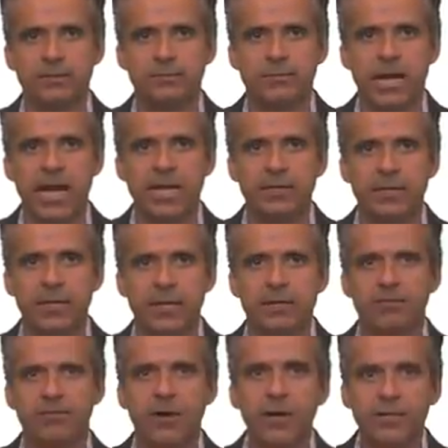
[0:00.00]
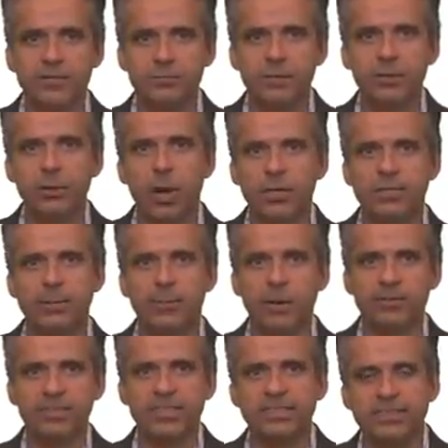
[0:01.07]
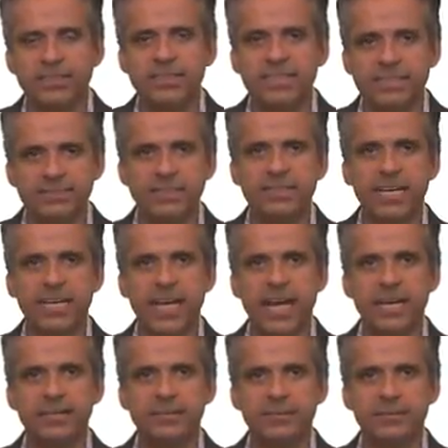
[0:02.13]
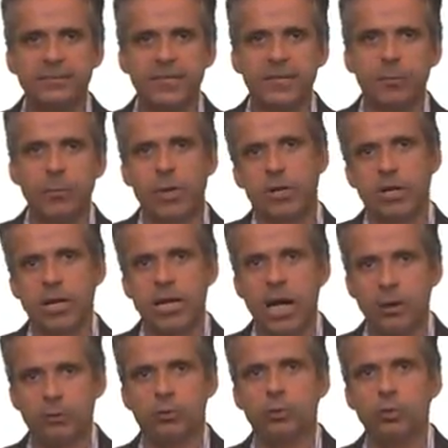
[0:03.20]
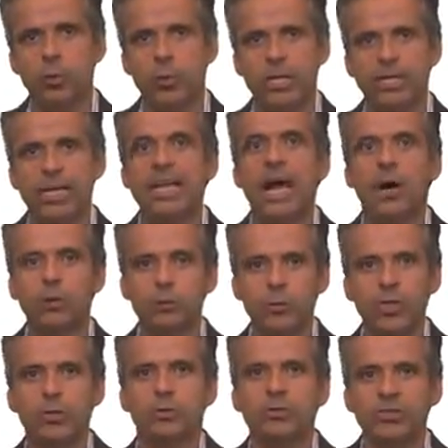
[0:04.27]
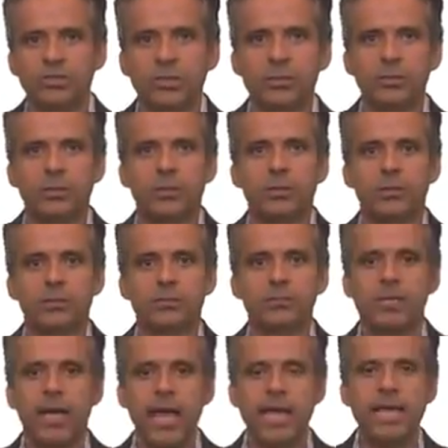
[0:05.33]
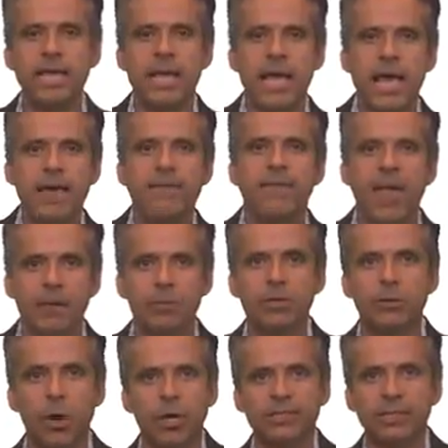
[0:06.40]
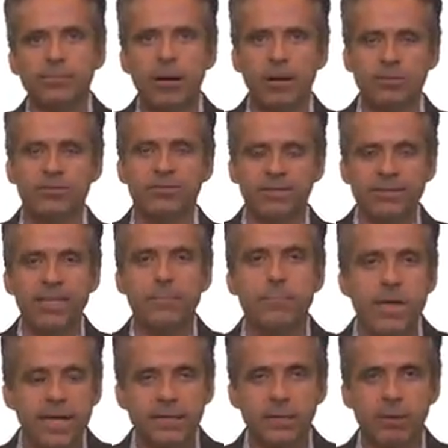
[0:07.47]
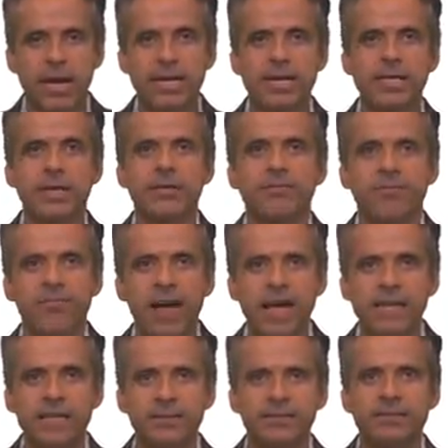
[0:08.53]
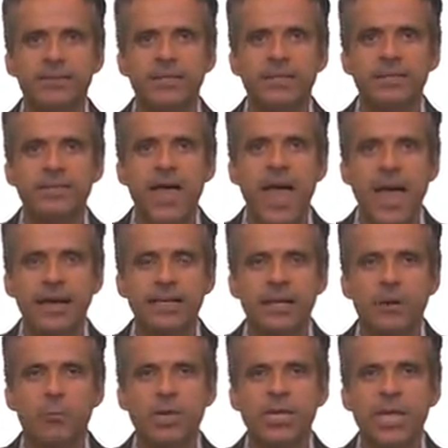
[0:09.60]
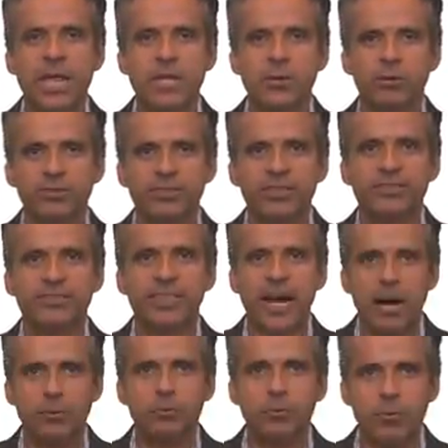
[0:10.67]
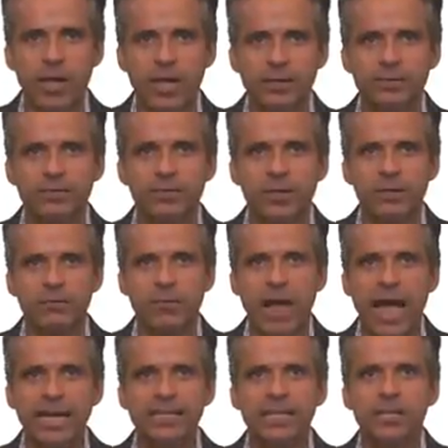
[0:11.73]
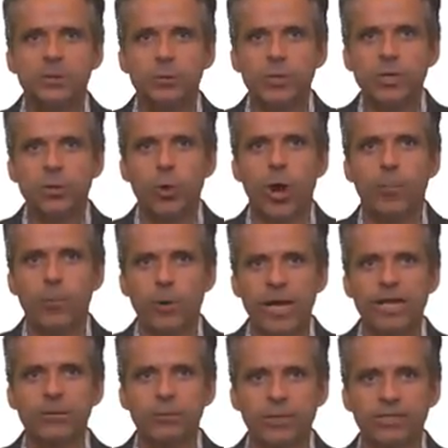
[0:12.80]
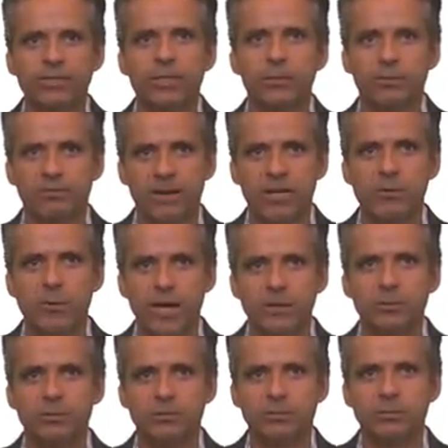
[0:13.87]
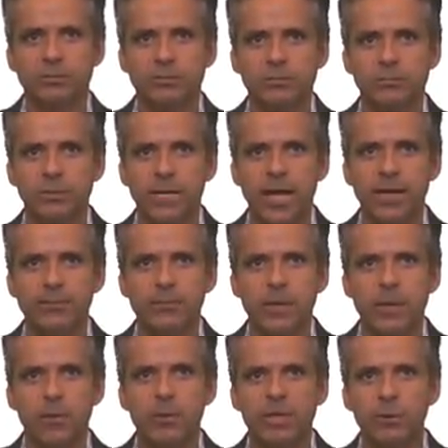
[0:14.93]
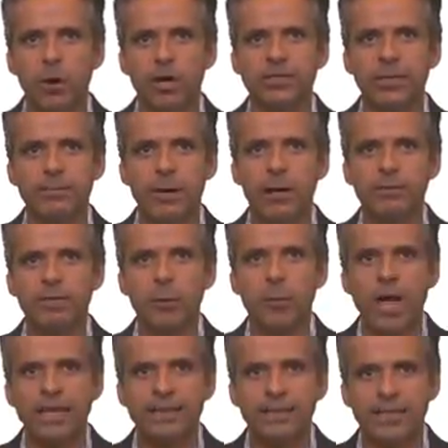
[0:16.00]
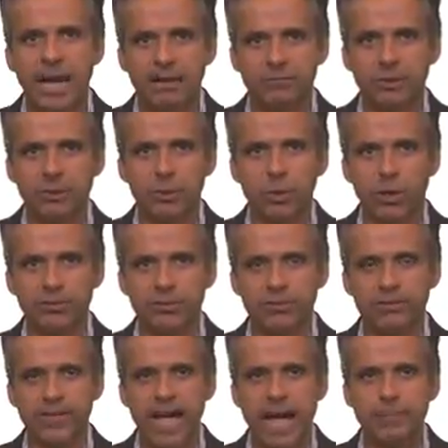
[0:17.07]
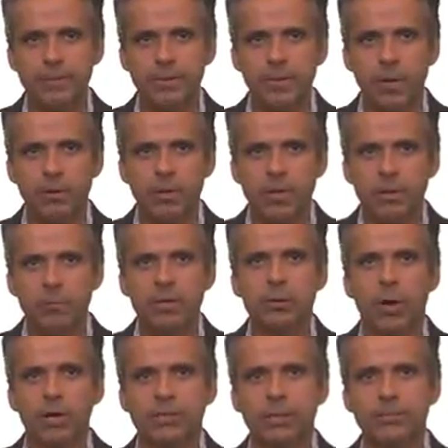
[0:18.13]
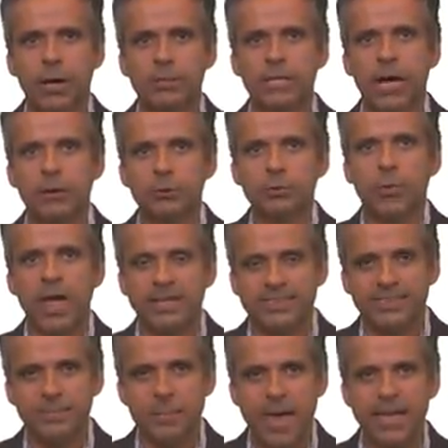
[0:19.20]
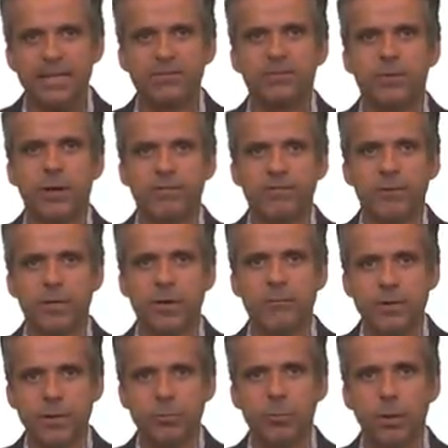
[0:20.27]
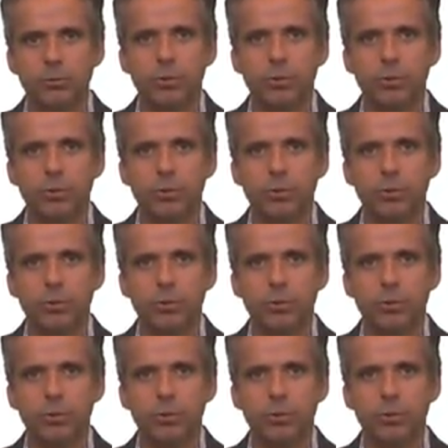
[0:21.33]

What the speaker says: Right? First, we talked about sensitivity analysis. We learned how to do it and how to use it. Okay? And then we talked about the fundamental idea in finance that we can use discount rates, right, to incorporate risk into valuations. Okay? We talked about the weighted average cost of capital. We talked about how to estimate it for a real-world